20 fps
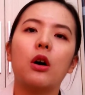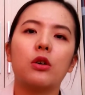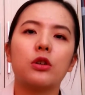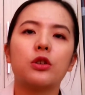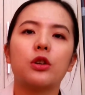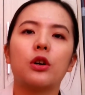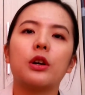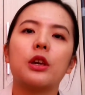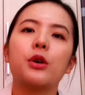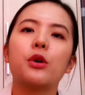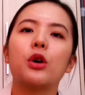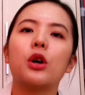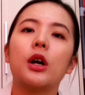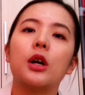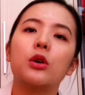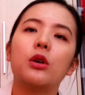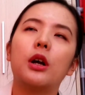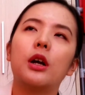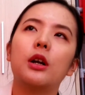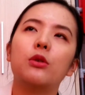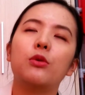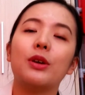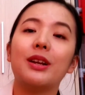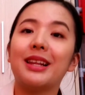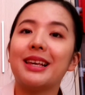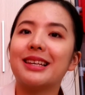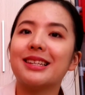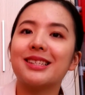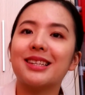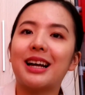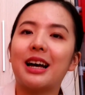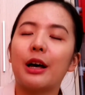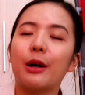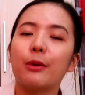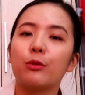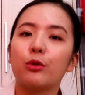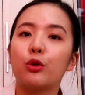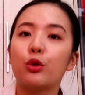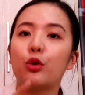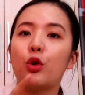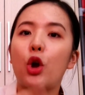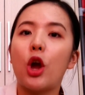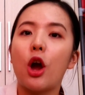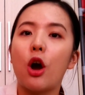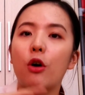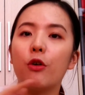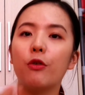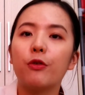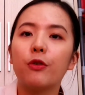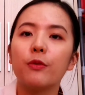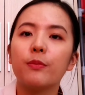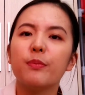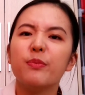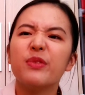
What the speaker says: oh, so you release on 12